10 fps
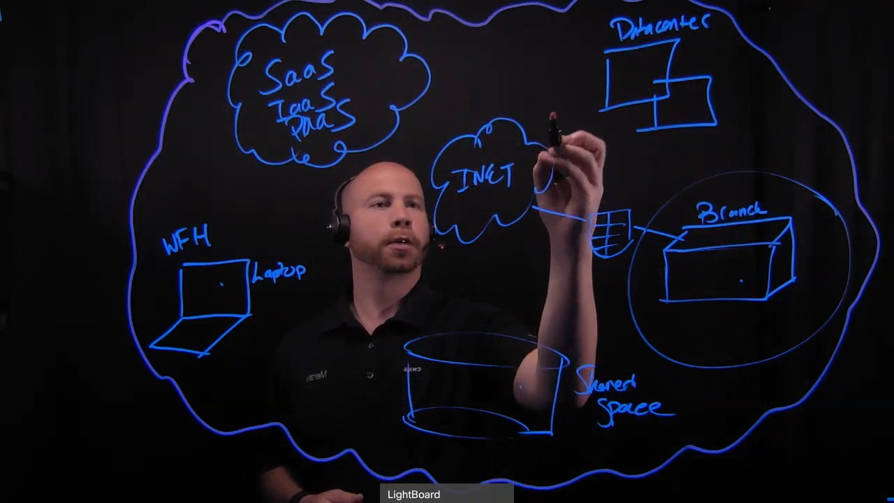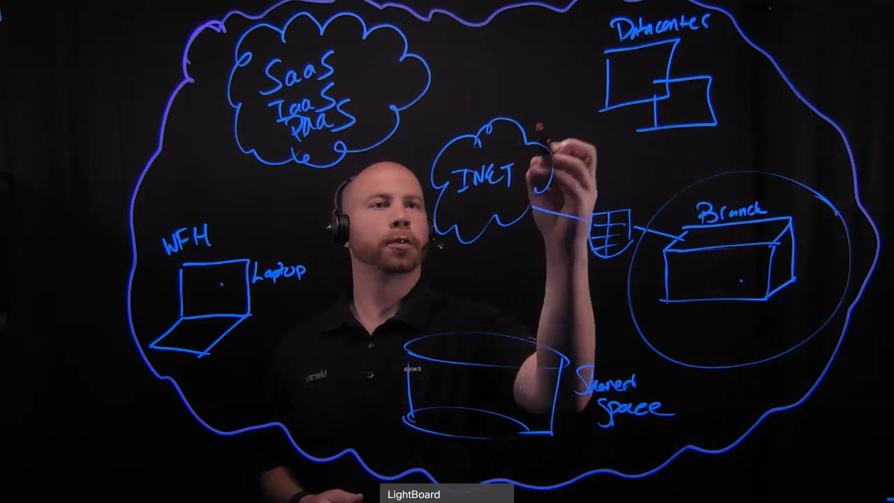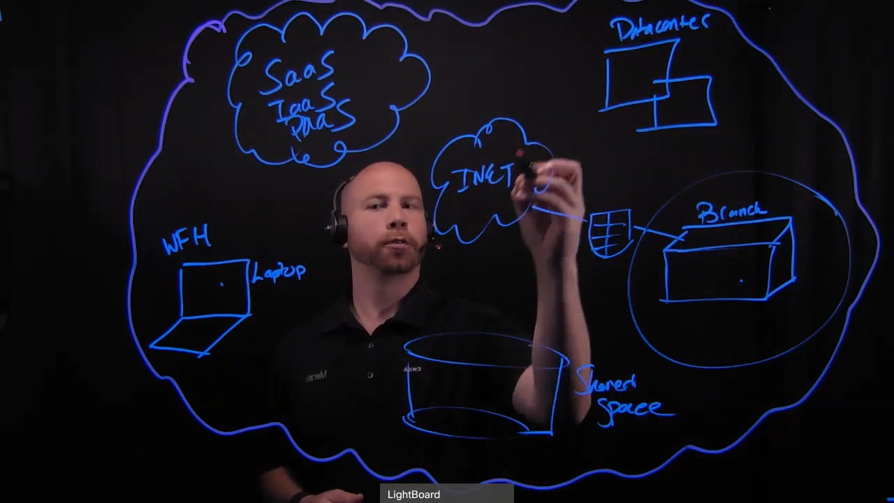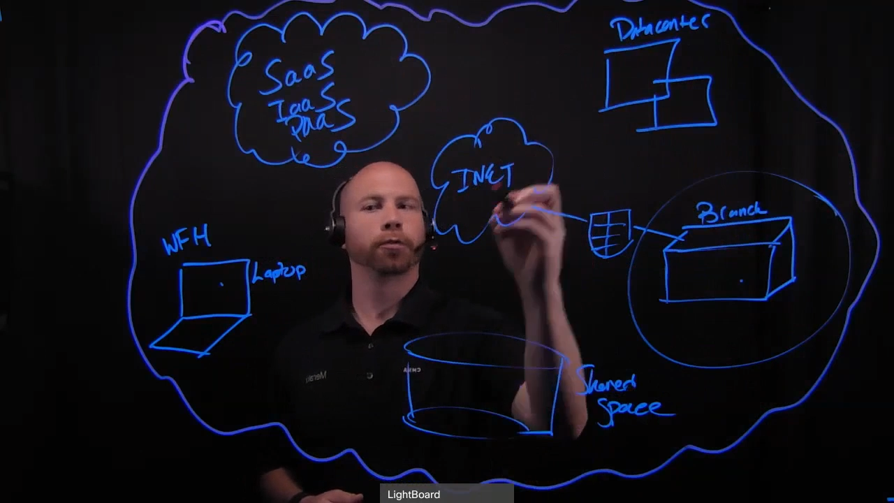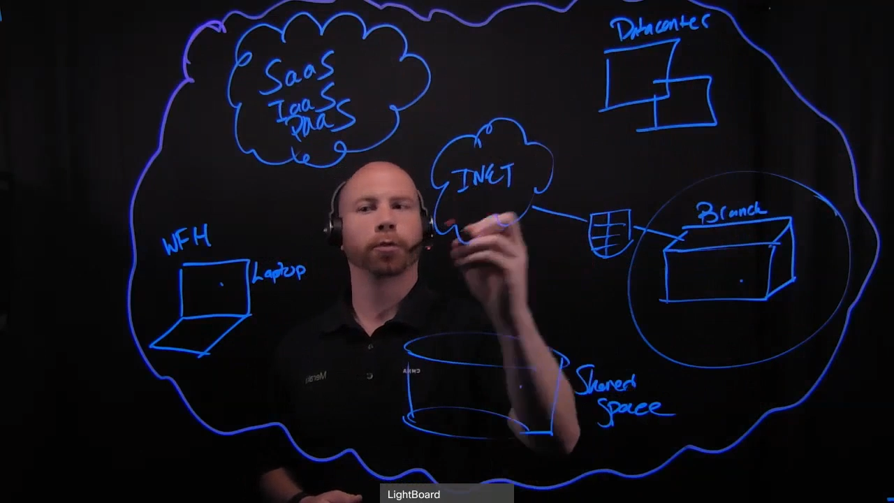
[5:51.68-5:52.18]

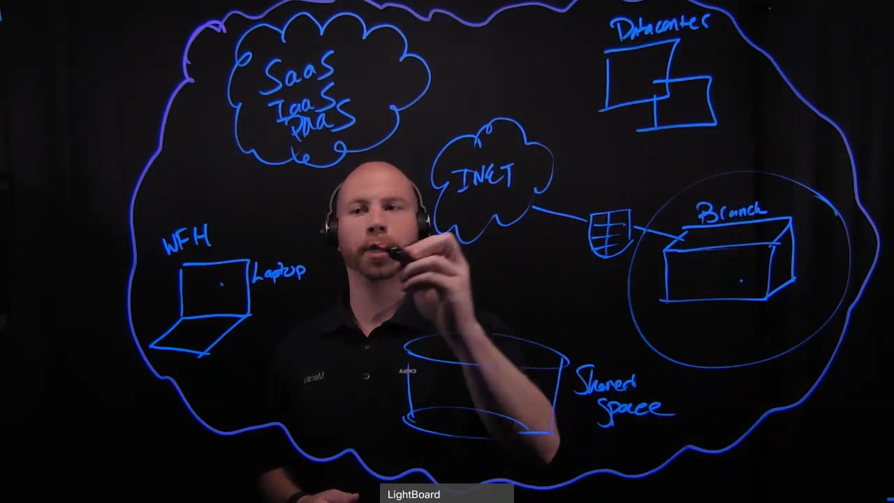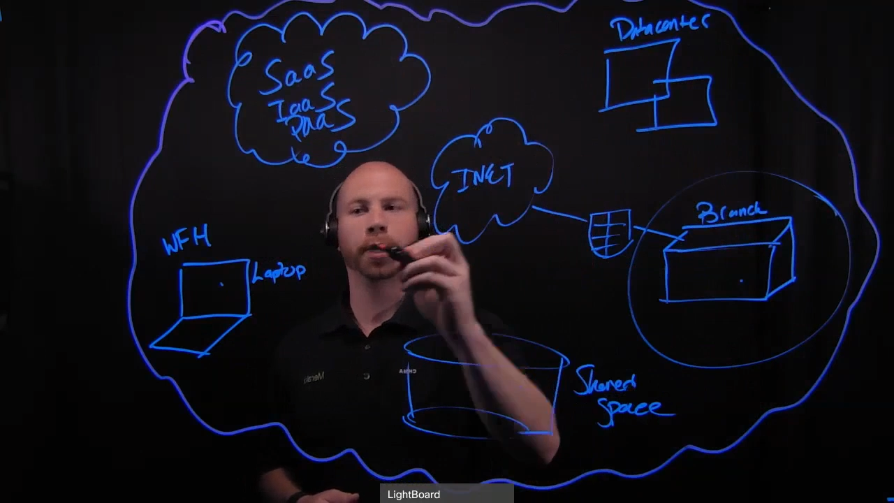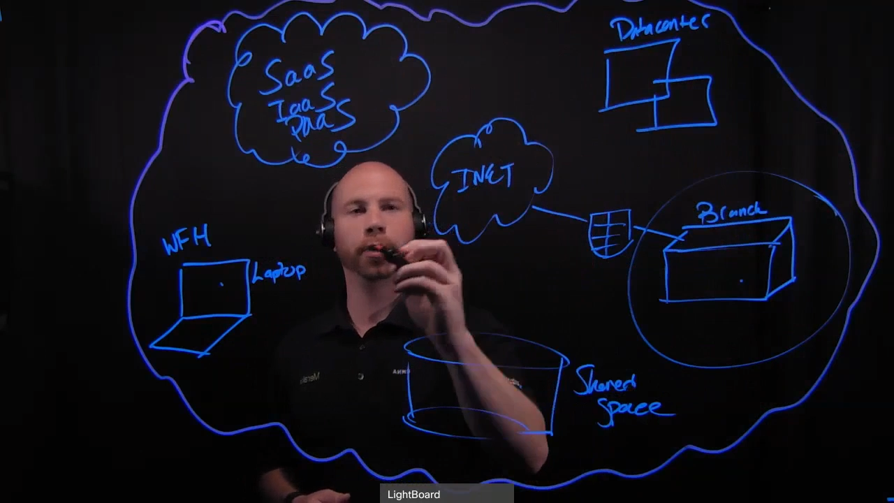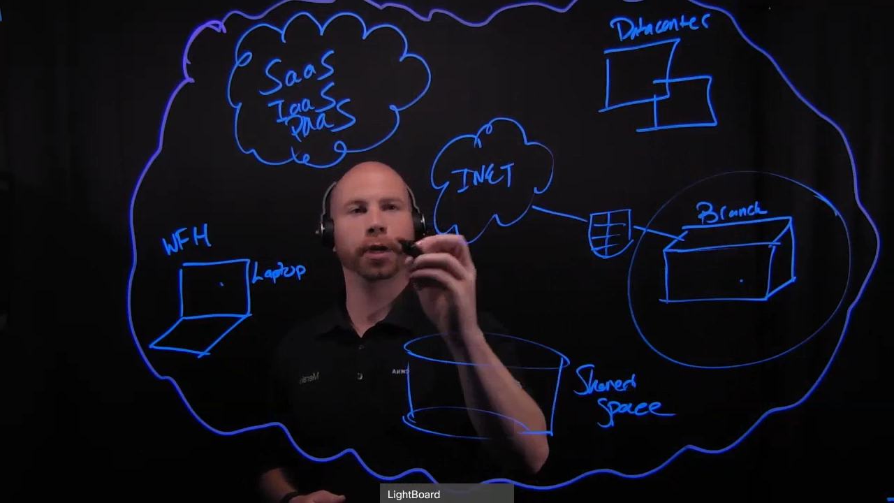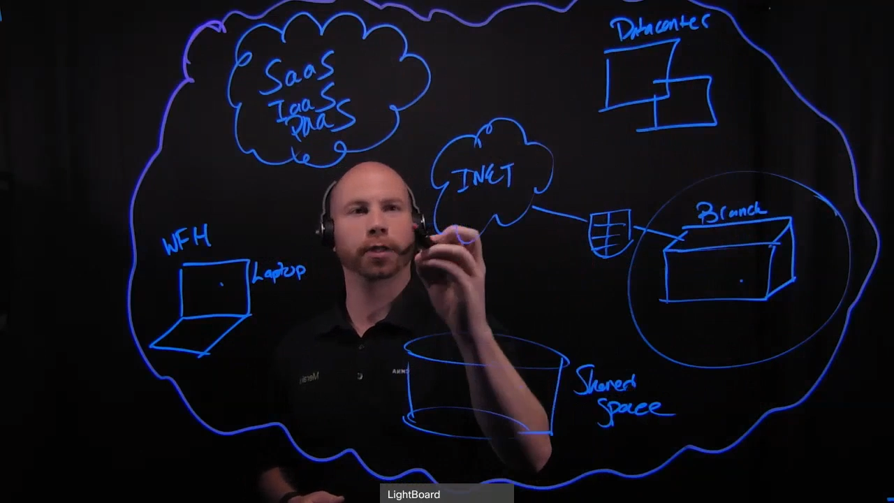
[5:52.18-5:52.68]
from an
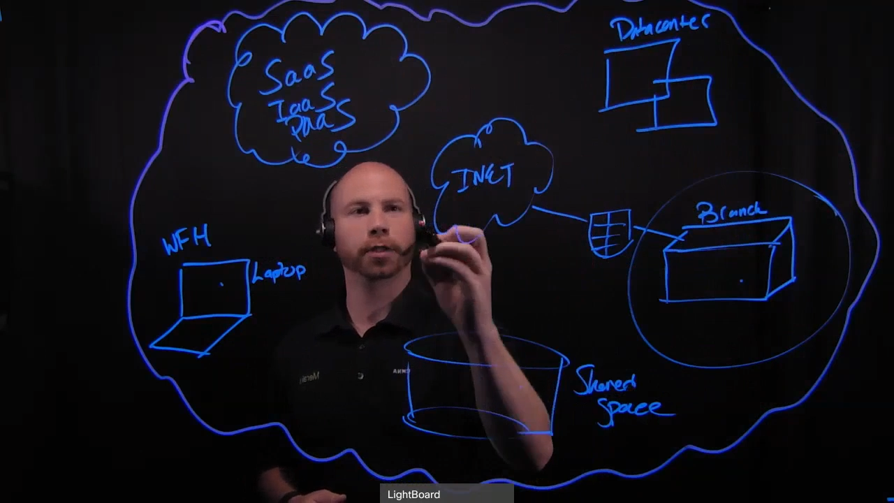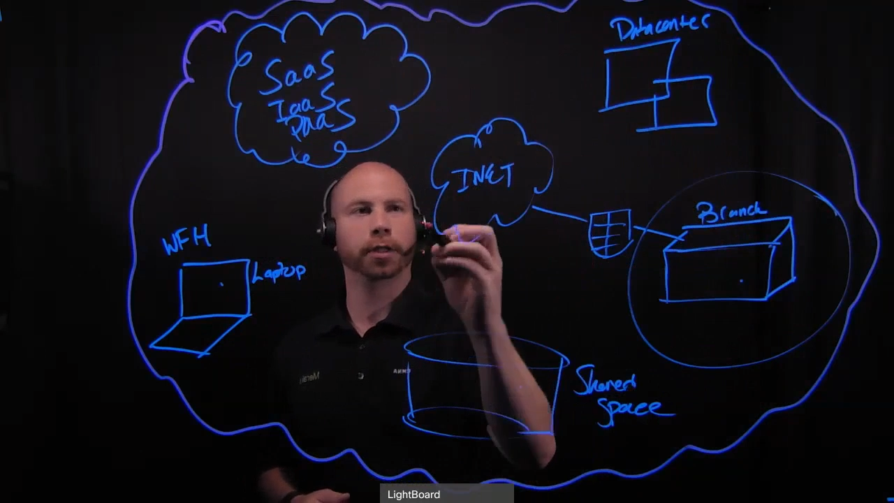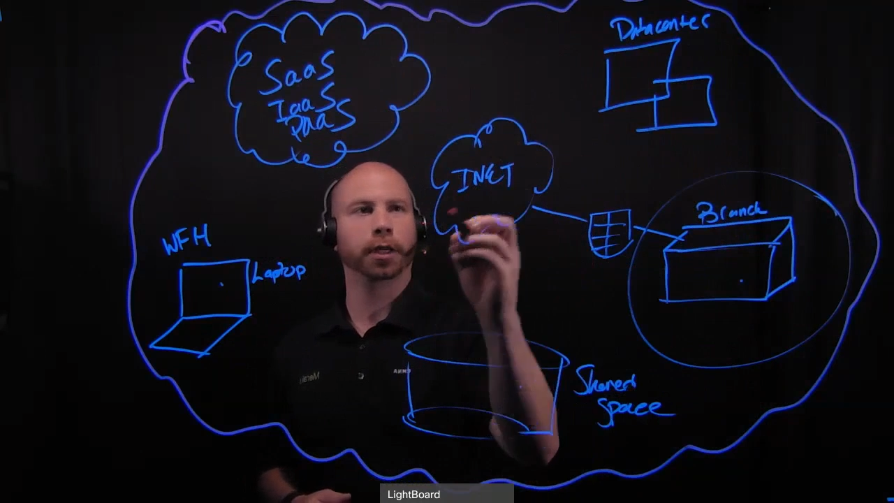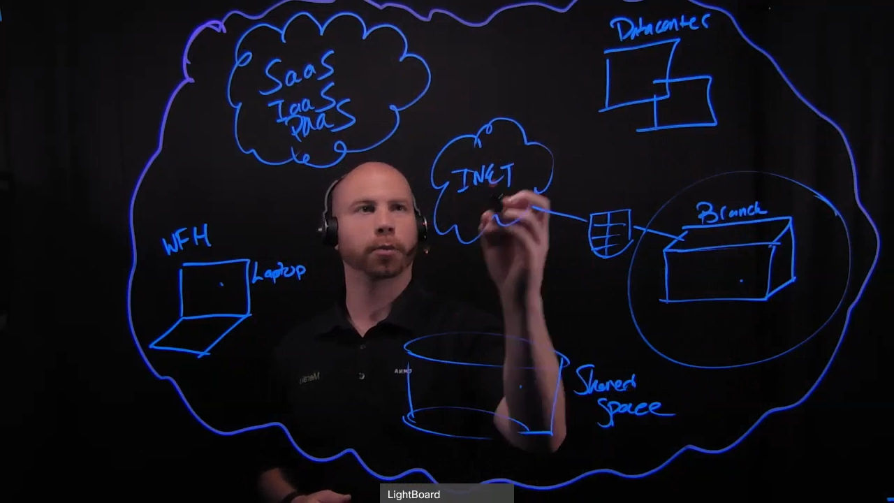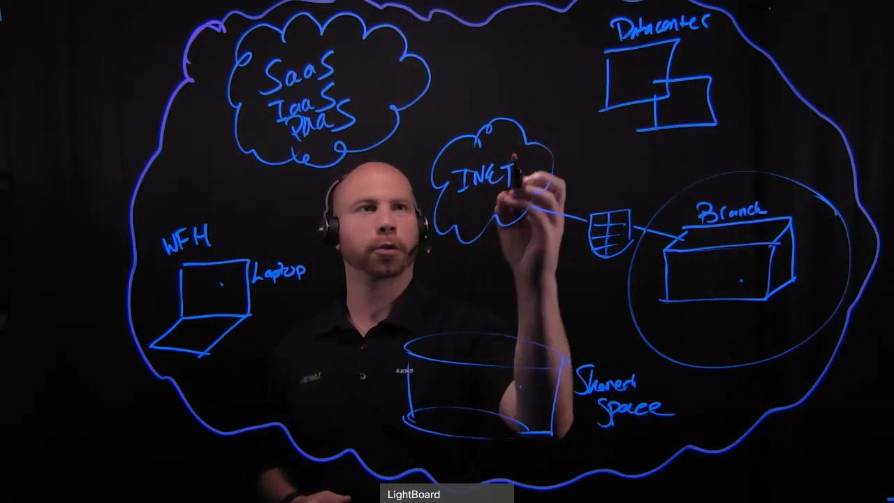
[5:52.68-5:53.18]
internet
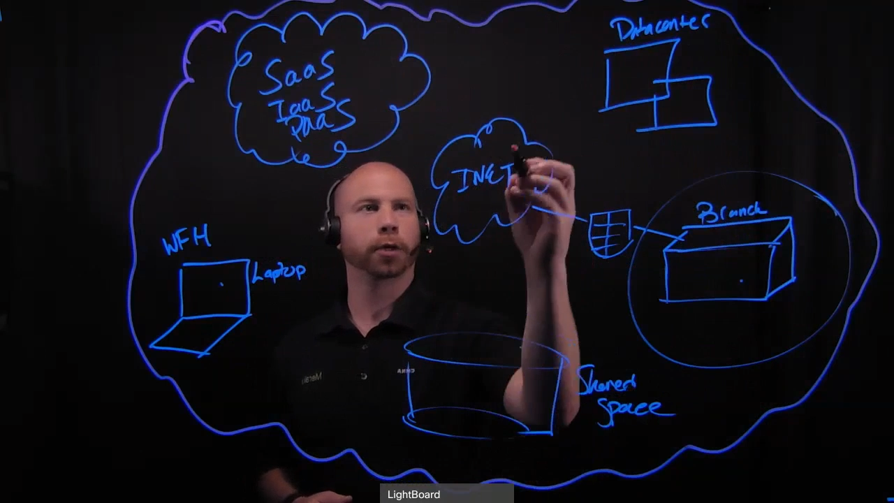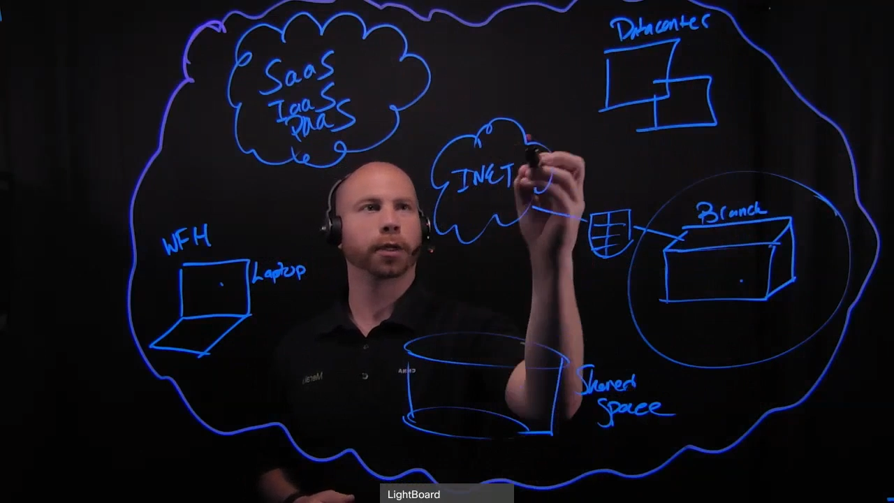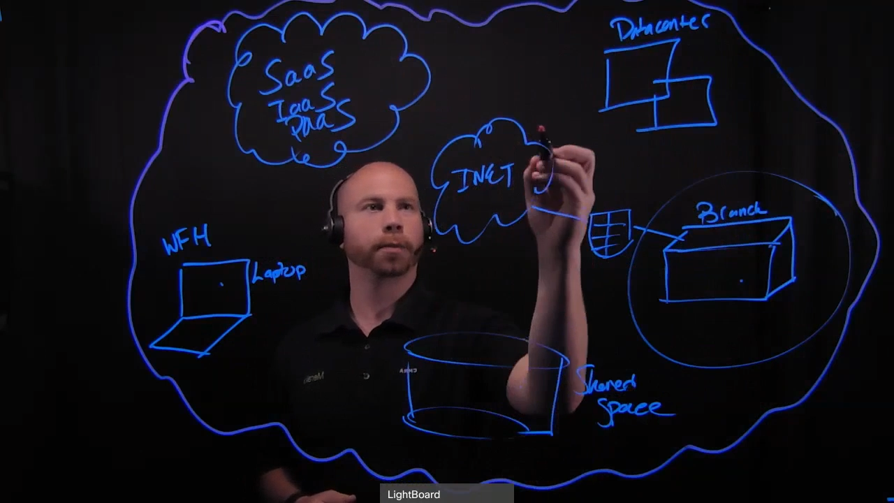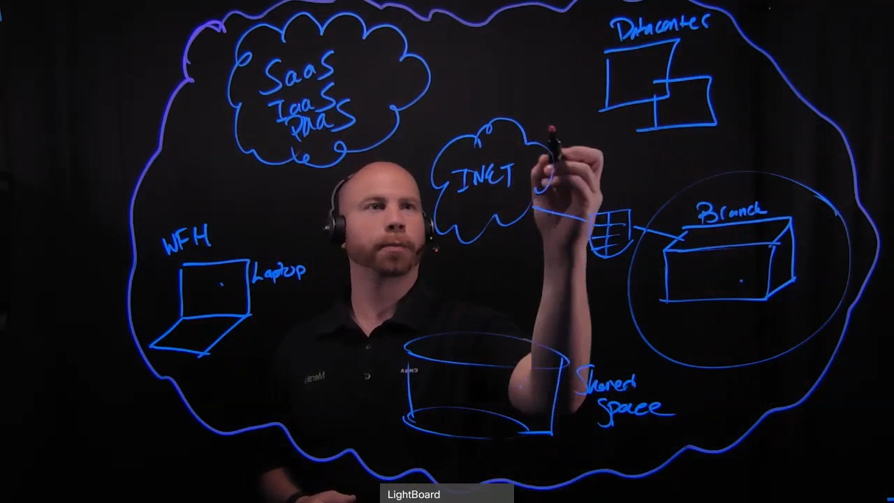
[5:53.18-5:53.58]
standpoint,